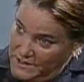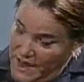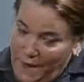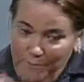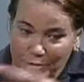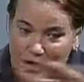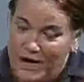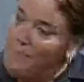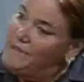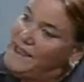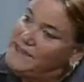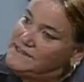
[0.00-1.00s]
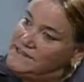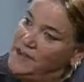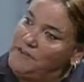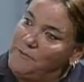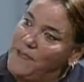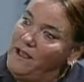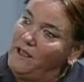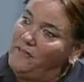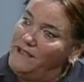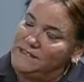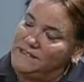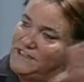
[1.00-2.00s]
and put it up against another bagel
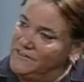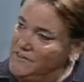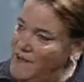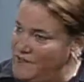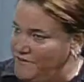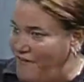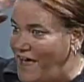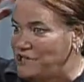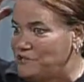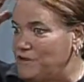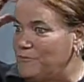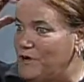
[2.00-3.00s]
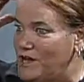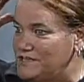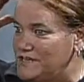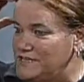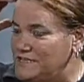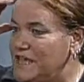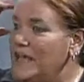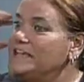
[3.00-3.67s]
that's a different manufacturing process,